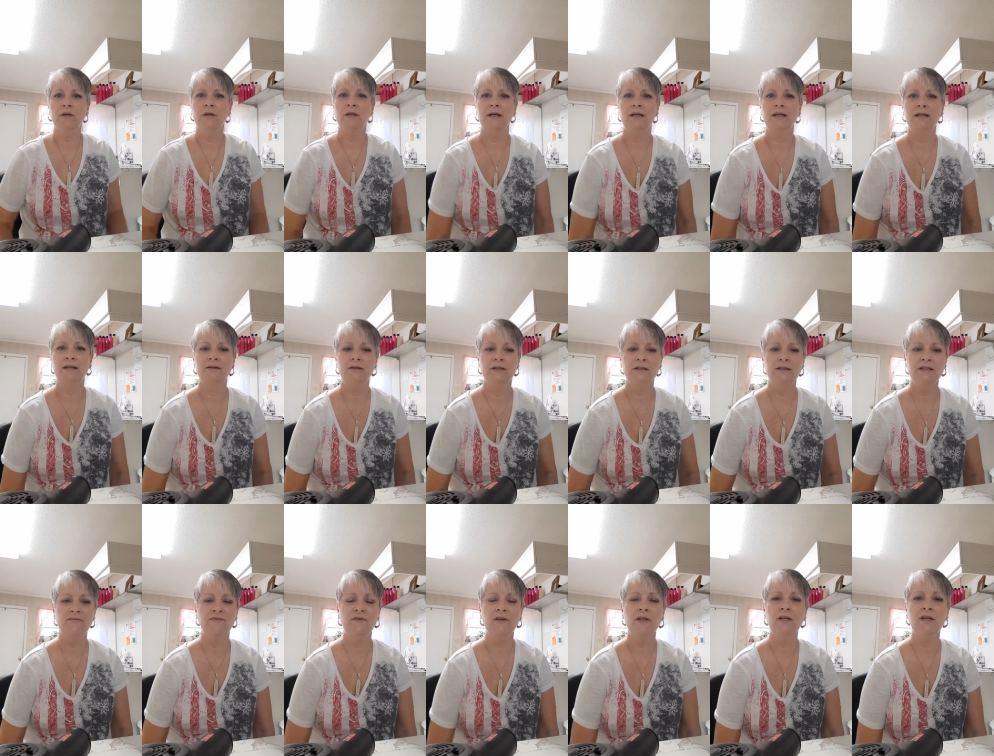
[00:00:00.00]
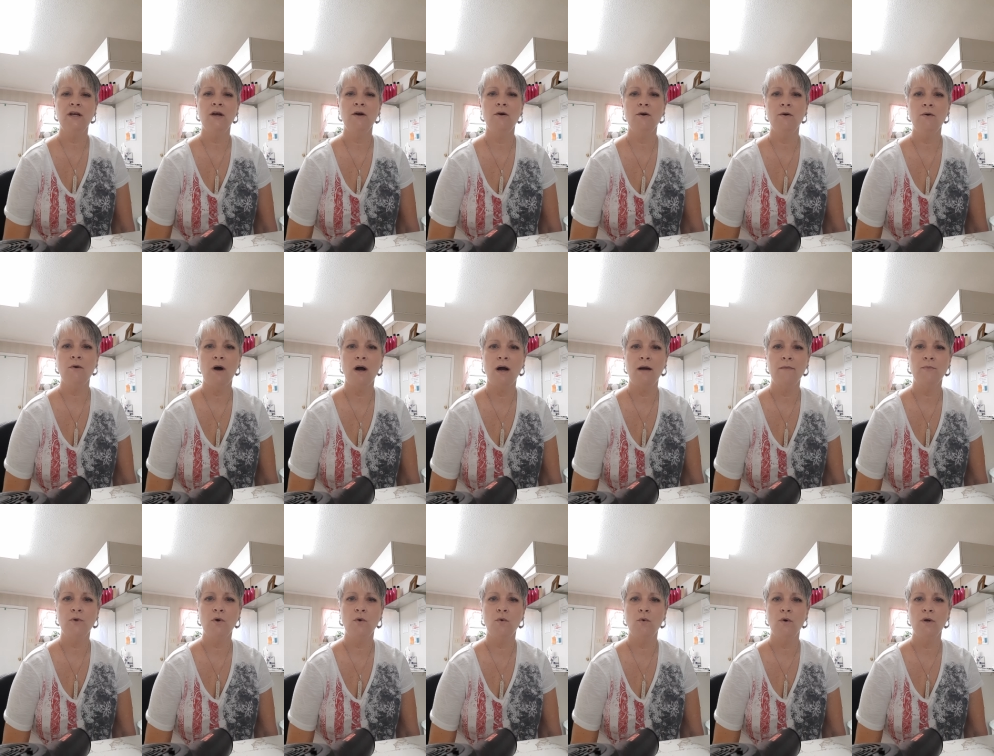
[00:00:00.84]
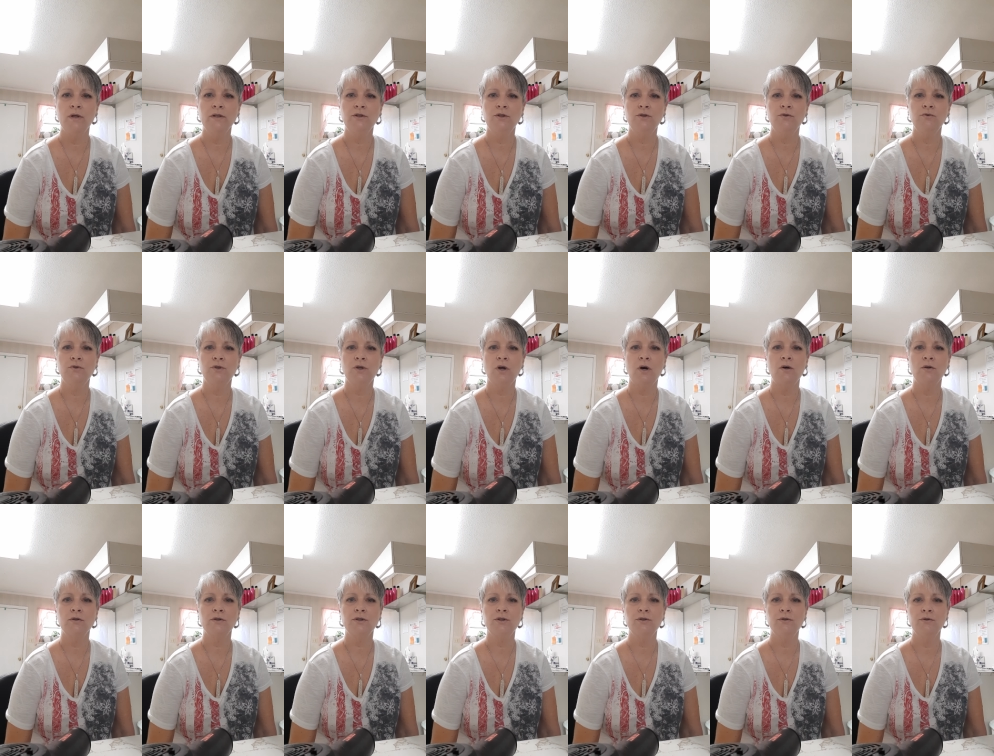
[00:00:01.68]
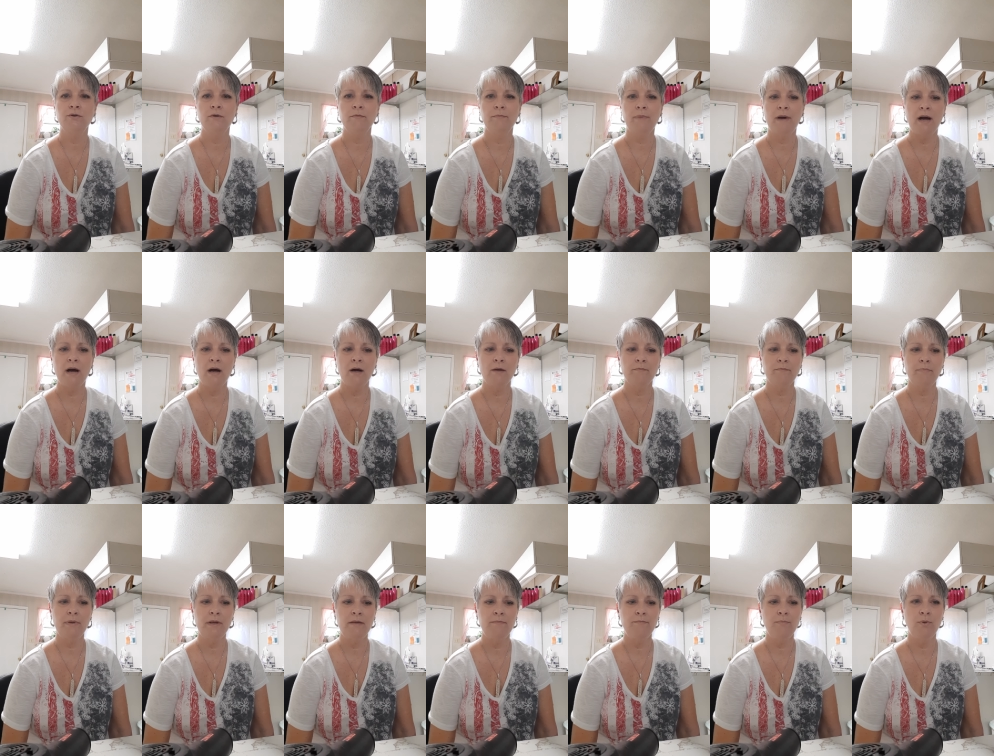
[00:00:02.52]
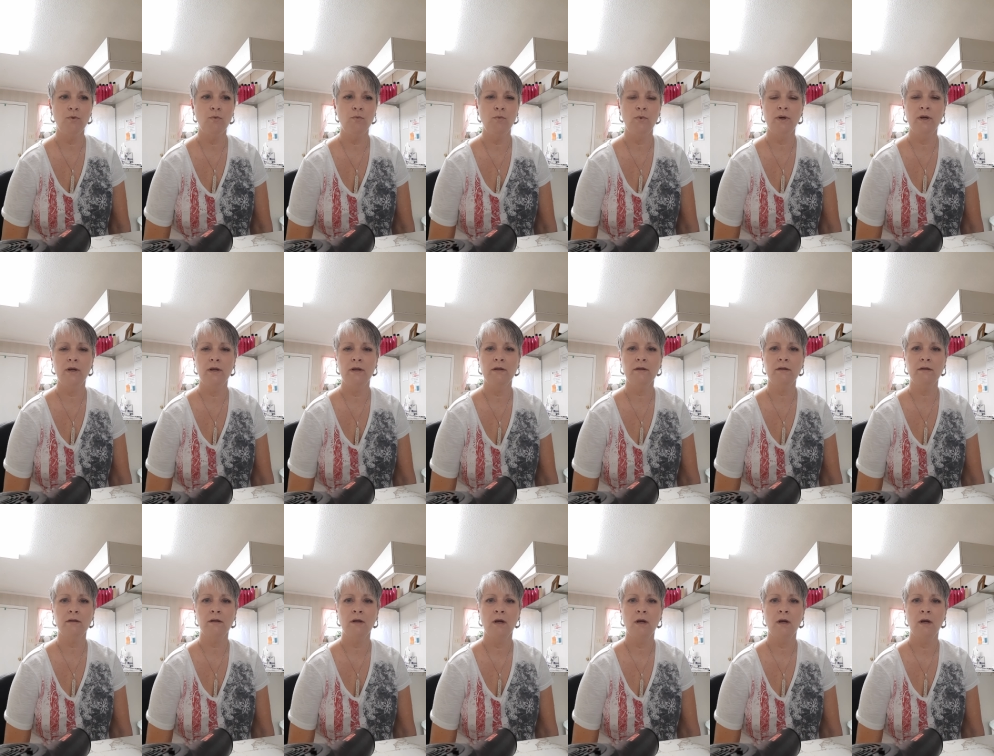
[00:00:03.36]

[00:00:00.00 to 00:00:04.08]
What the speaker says: and in this video I'm going to talk to you about people with